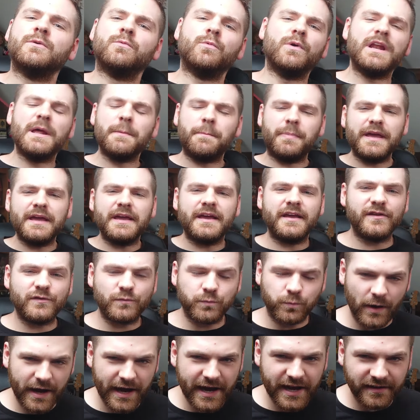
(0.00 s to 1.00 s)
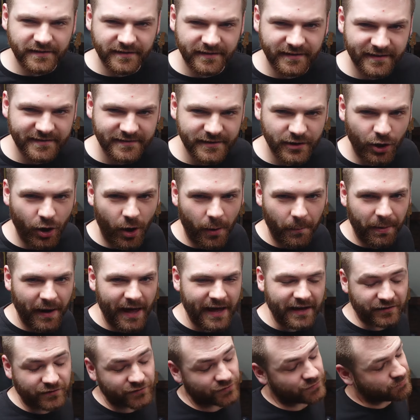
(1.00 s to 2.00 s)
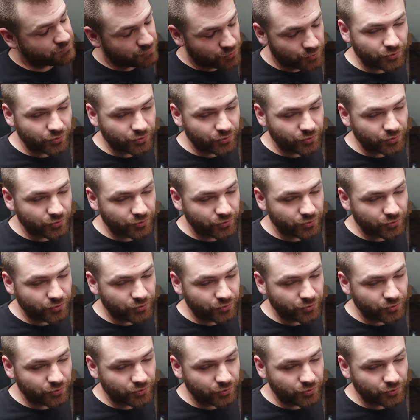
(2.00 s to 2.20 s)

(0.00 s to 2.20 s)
Will it be his weird sister complex?